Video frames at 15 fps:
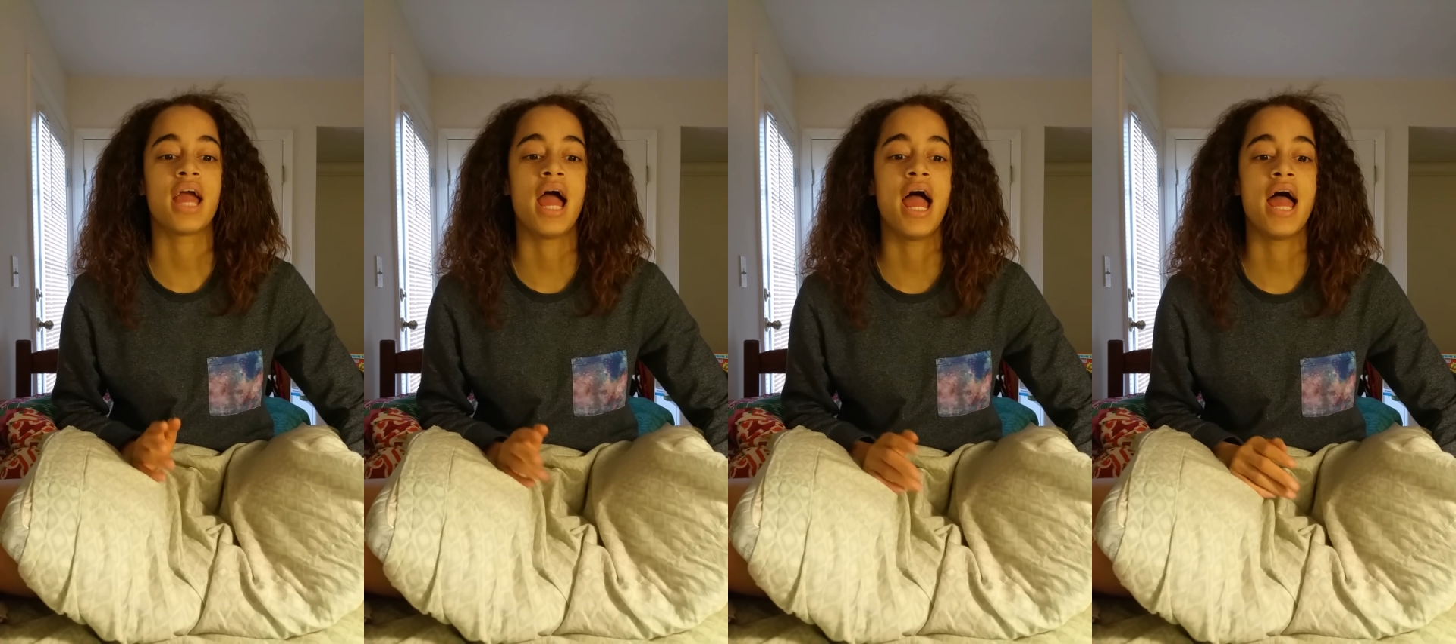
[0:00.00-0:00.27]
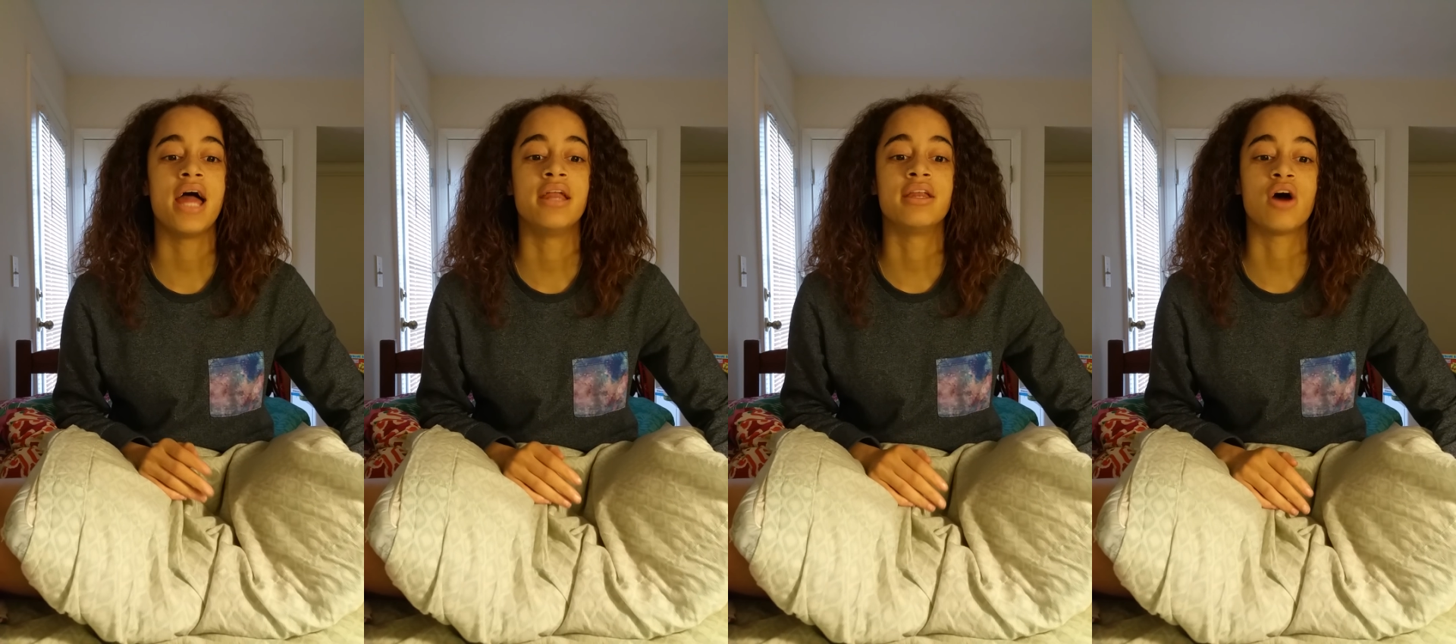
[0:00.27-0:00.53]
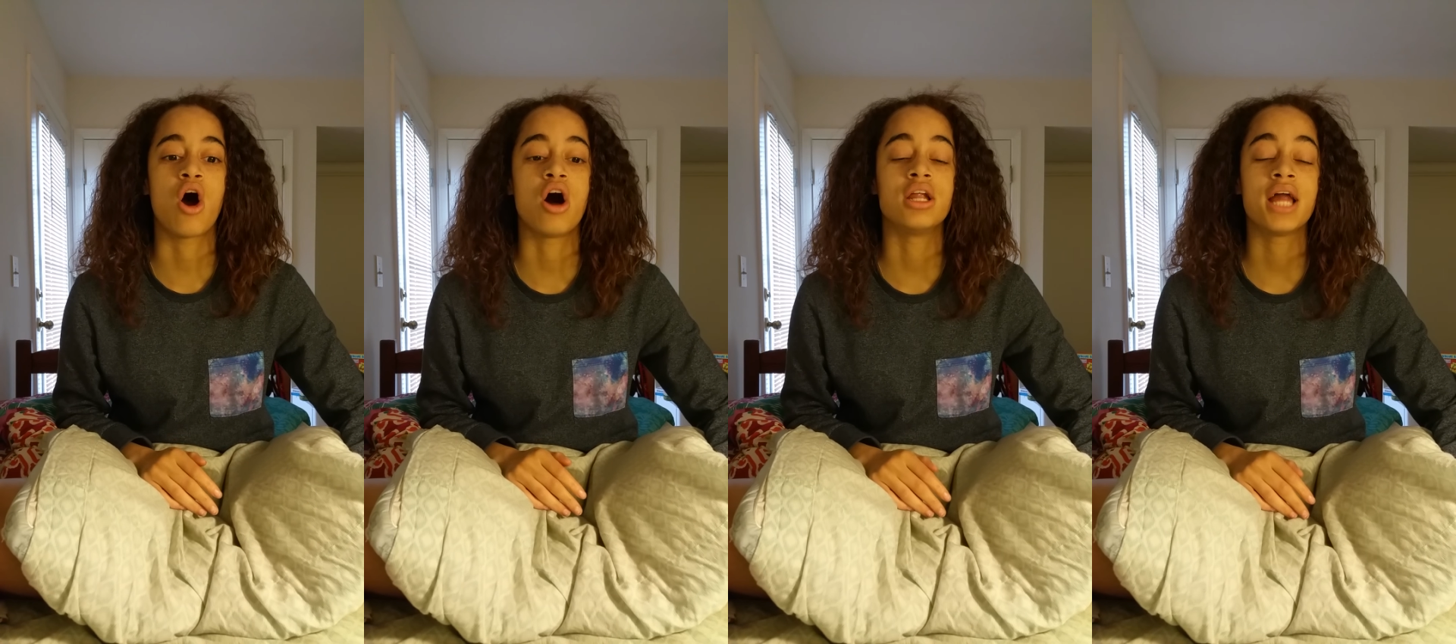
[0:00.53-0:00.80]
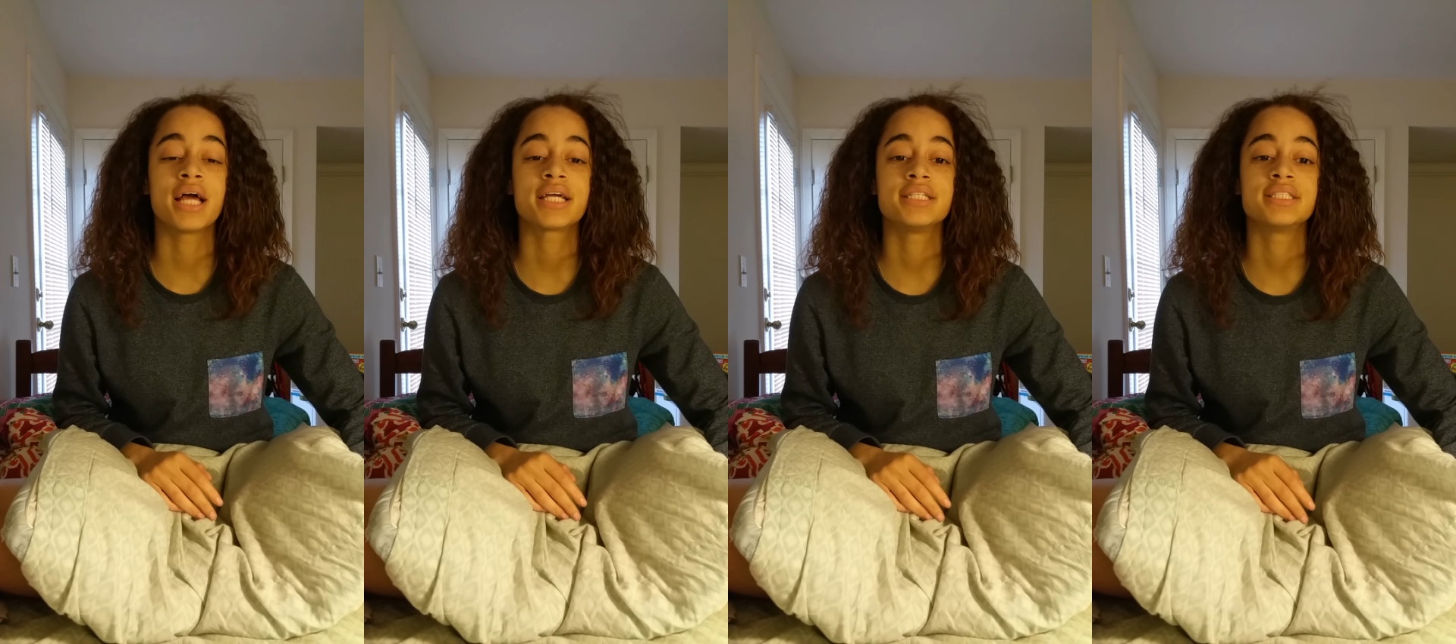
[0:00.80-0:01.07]
and all
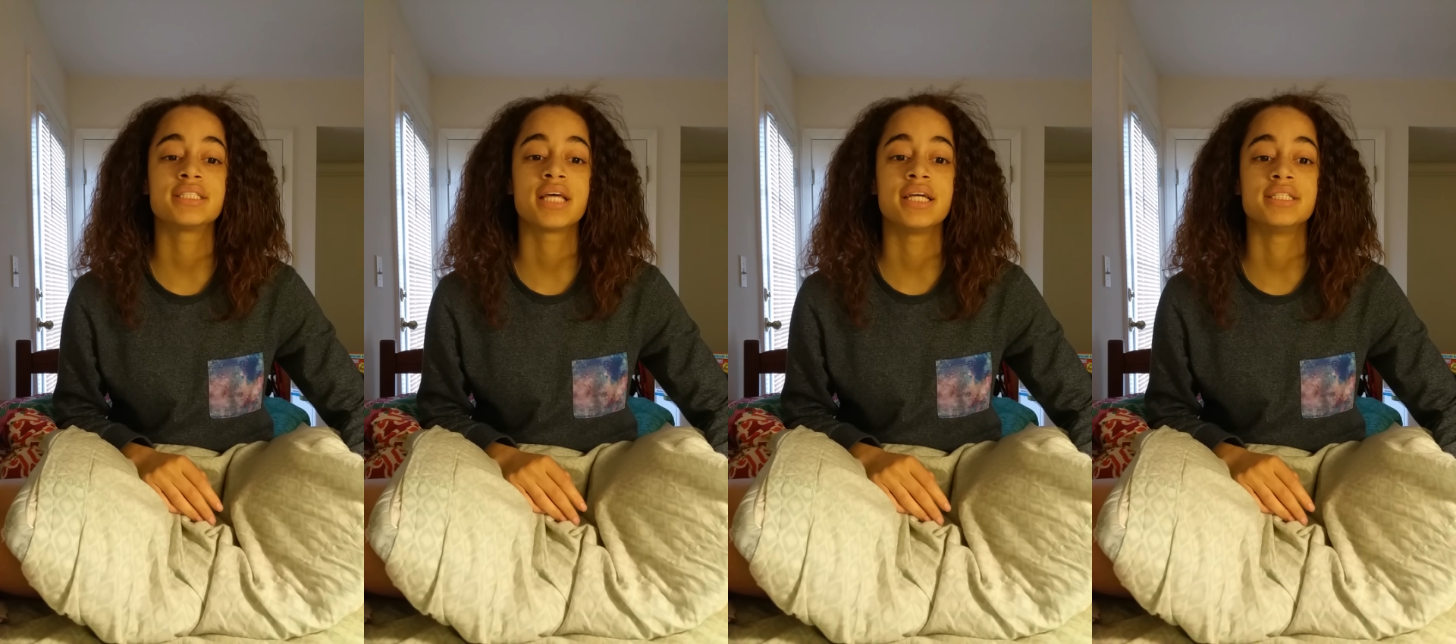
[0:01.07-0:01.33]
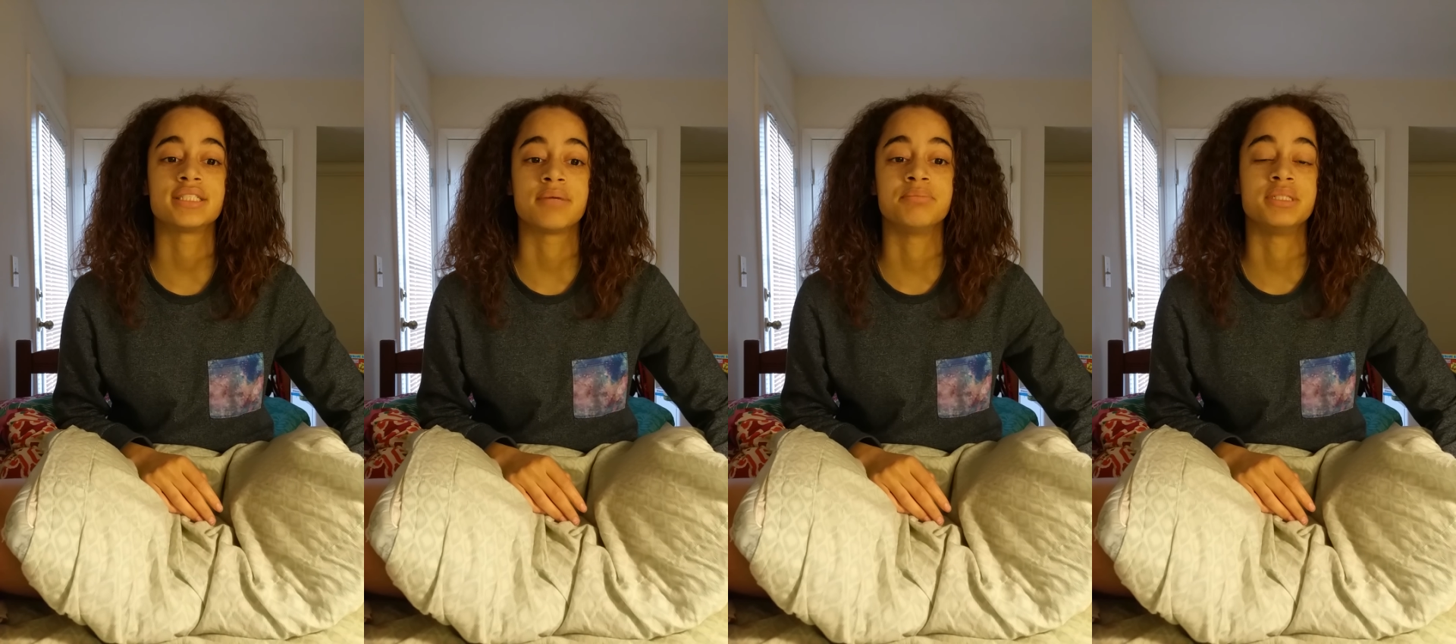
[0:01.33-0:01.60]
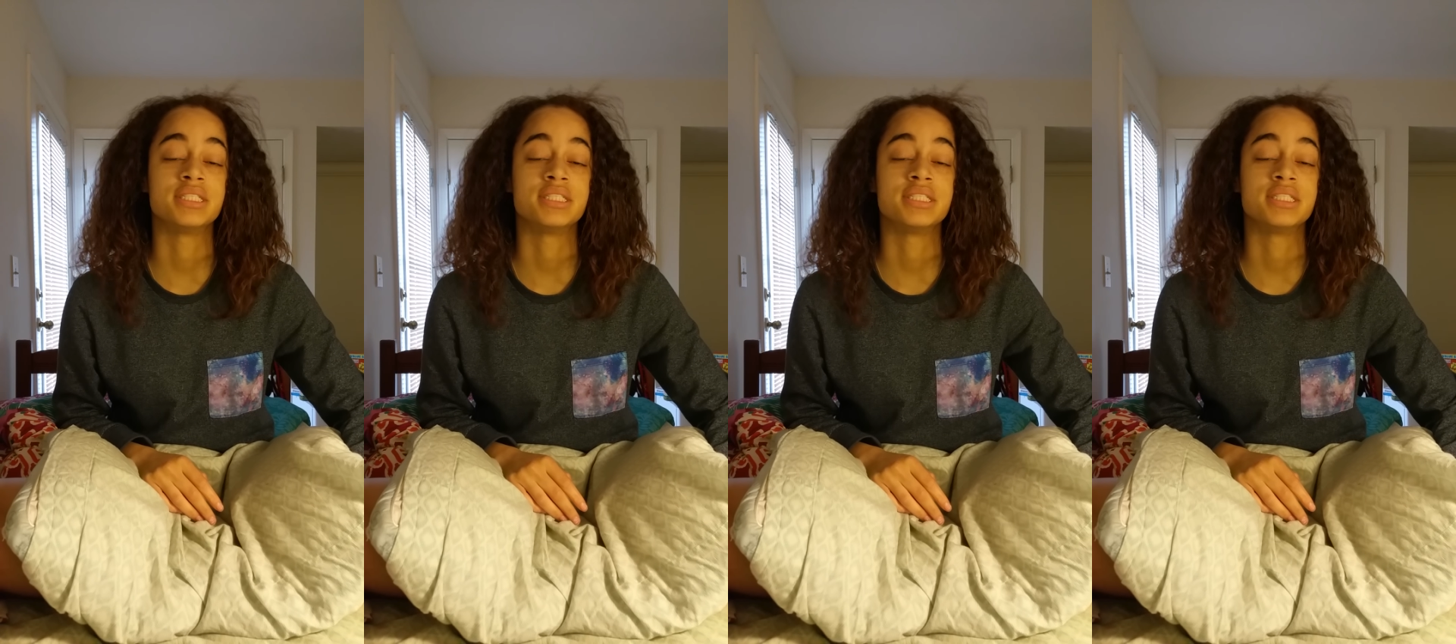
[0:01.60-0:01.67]
I can say is I'm